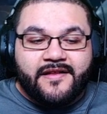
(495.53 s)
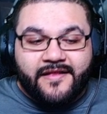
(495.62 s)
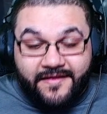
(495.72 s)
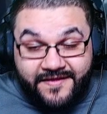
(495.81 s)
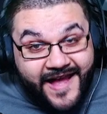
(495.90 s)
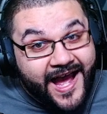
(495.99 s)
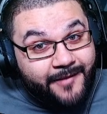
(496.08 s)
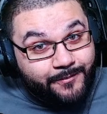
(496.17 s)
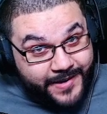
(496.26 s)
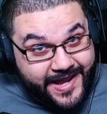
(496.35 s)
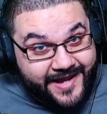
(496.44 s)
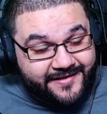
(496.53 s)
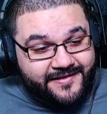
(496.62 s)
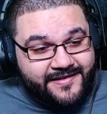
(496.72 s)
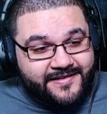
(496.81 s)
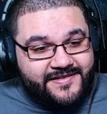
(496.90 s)
Not bad.
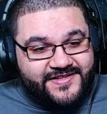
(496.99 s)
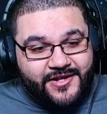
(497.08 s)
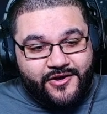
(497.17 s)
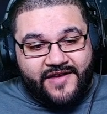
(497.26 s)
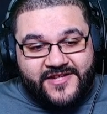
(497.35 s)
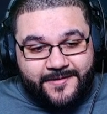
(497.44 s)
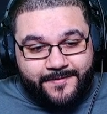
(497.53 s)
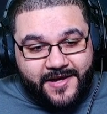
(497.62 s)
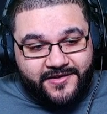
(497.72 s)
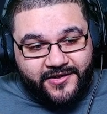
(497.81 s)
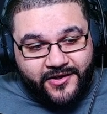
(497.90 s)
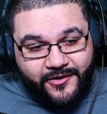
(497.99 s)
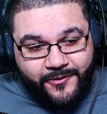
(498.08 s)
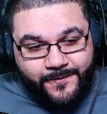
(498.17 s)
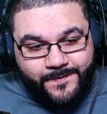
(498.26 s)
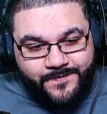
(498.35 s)
So if he's about to
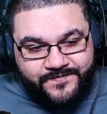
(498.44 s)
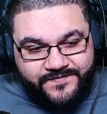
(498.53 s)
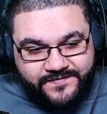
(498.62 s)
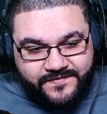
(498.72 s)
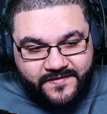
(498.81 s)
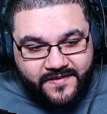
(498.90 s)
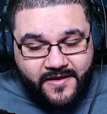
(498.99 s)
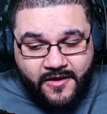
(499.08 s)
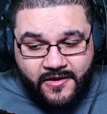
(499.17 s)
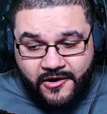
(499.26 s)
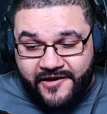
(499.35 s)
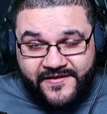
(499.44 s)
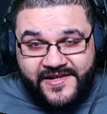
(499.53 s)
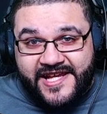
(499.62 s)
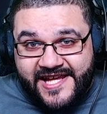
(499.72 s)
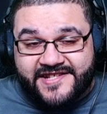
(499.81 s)
go, or if
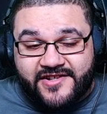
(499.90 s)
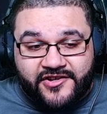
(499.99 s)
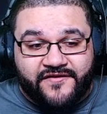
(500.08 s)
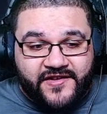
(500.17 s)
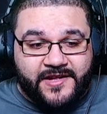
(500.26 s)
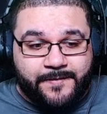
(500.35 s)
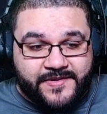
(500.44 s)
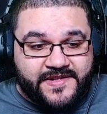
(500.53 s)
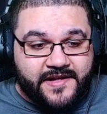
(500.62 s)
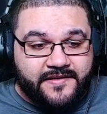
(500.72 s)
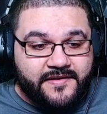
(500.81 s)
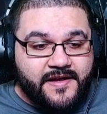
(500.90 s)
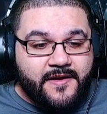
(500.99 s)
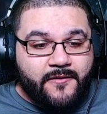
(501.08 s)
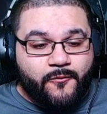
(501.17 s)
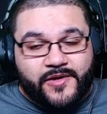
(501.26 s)
he is under 50%,
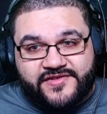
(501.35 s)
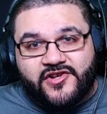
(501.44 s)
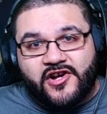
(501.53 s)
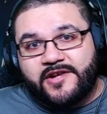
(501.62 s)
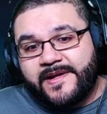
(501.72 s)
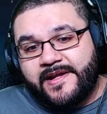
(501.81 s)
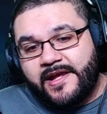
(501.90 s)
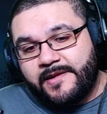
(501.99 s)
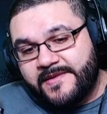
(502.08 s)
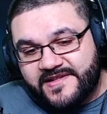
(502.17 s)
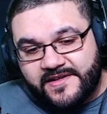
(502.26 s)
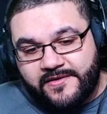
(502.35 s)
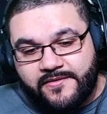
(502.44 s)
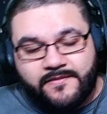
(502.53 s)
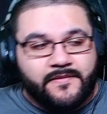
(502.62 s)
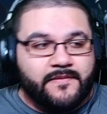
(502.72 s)
when he's targeted by an enemy
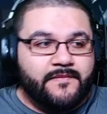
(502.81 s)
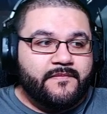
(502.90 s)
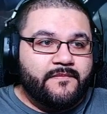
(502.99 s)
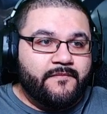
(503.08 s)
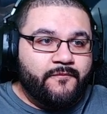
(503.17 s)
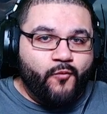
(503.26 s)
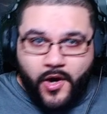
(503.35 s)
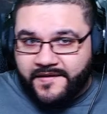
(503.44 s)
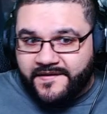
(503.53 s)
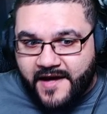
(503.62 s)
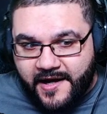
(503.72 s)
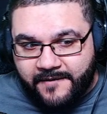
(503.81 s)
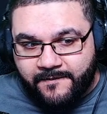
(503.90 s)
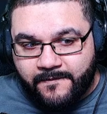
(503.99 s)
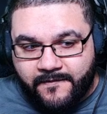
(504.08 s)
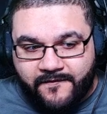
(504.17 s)
skill, 1
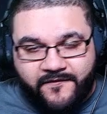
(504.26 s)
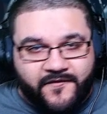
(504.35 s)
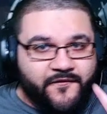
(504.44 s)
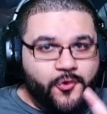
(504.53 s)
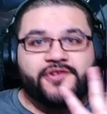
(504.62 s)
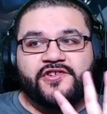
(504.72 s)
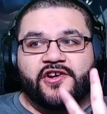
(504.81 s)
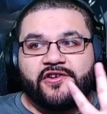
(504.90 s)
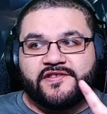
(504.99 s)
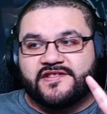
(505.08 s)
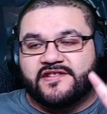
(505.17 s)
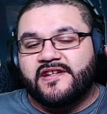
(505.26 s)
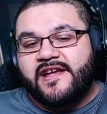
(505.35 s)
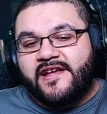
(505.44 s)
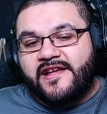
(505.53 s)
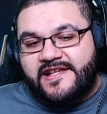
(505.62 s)
time for 4 turns,
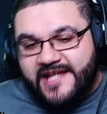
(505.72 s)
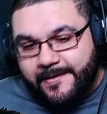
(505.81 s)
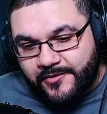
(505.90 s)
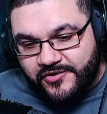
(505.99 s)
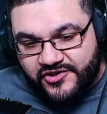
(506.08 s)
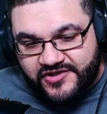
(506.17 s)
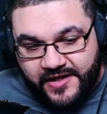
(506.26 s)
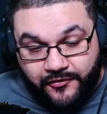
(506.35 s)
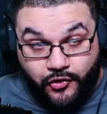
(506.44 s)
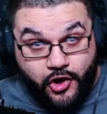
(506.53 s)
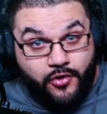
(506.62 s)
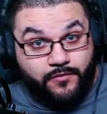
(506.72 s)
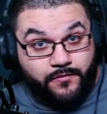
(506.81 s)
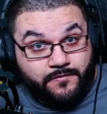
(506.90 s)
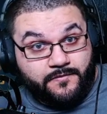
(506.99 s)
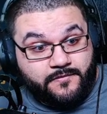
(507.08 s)
he's able to just say no.
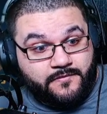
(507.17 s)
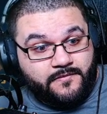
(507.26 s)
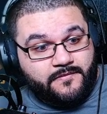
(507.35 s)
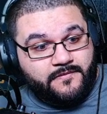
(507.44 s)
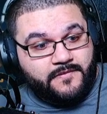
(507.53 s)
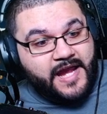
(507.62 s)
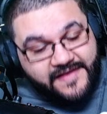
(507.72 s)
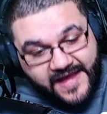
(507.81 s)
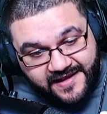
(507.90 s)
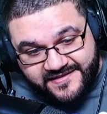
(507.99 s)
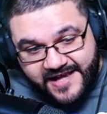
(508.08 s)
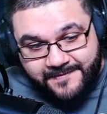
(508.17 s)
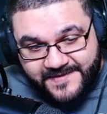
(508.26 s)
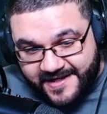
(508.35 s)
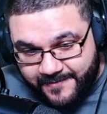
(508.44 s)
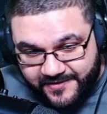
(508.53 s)
And that
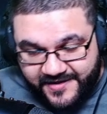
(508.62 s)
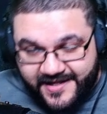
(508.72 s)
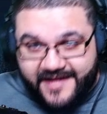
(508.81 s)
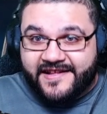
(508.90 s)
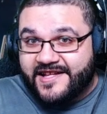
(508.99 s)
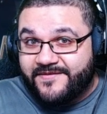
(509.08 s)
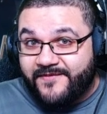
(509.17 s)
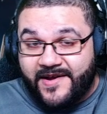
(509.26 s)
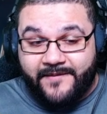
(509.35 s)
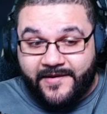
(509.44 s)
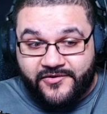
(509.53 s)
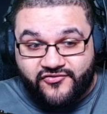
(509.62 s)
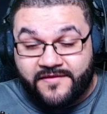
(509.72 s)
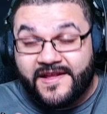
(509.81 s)
stops that ability. And I think that's very, very strong.